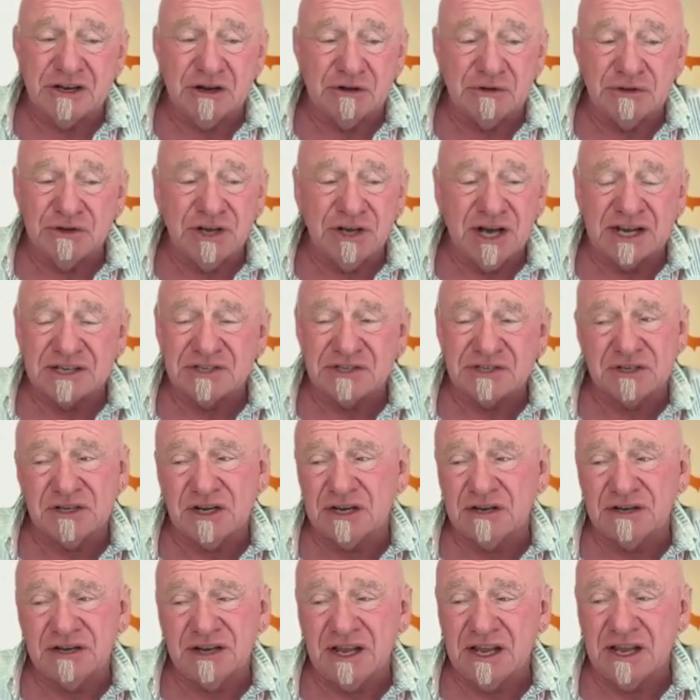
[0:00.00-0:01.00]
you guys are
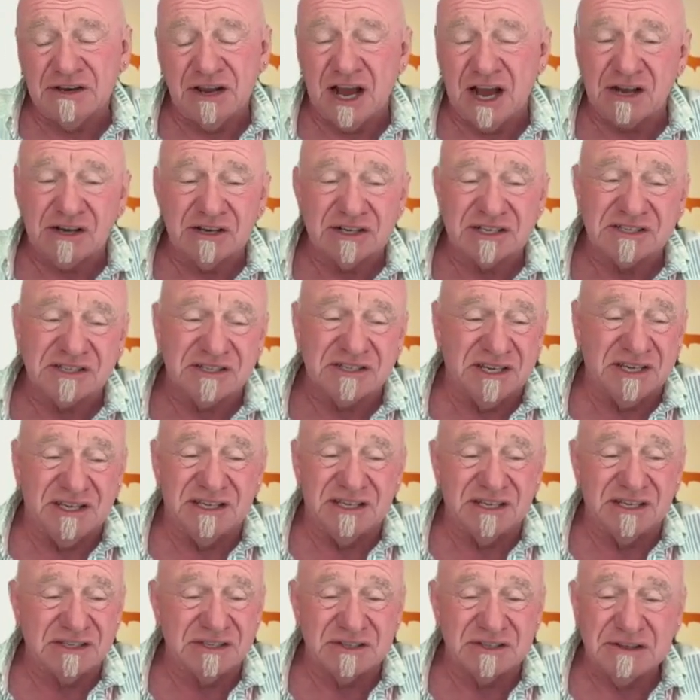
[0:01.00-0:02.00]
not going to see
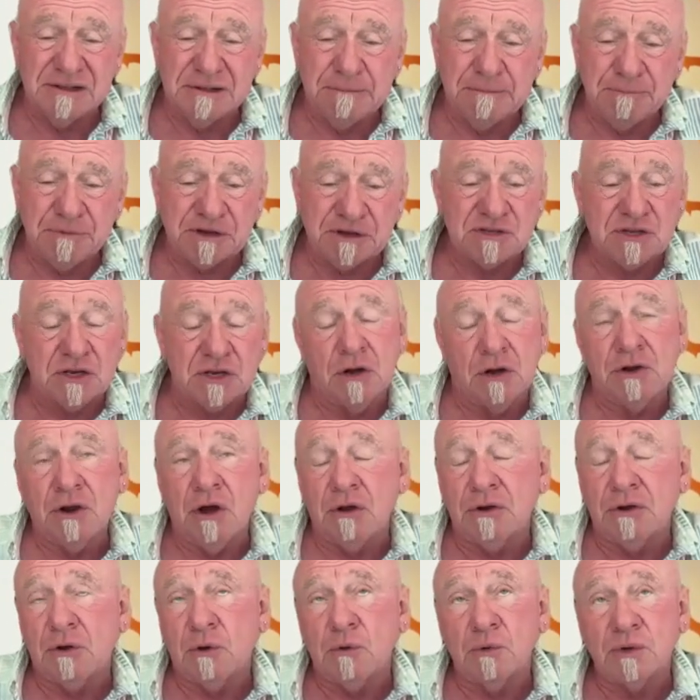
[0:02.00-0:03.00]
this. They're saying,
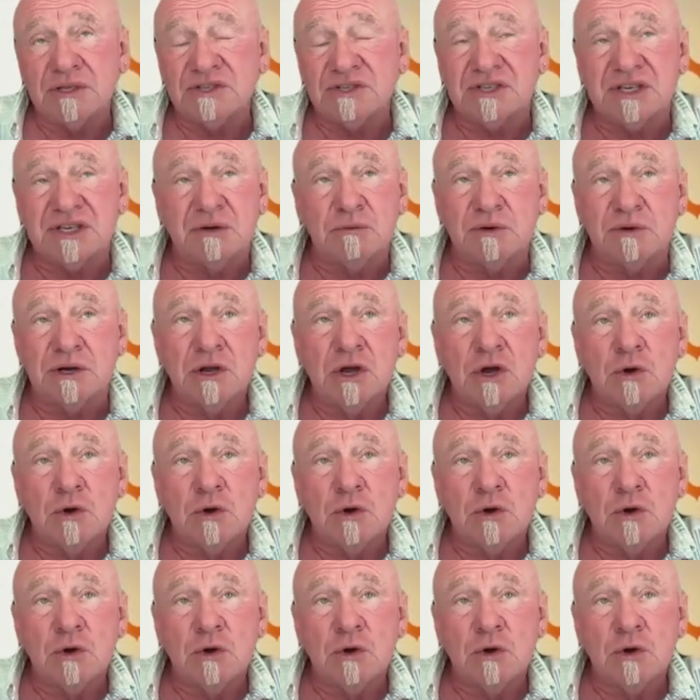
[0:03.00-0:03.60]
oh, no, we'll see.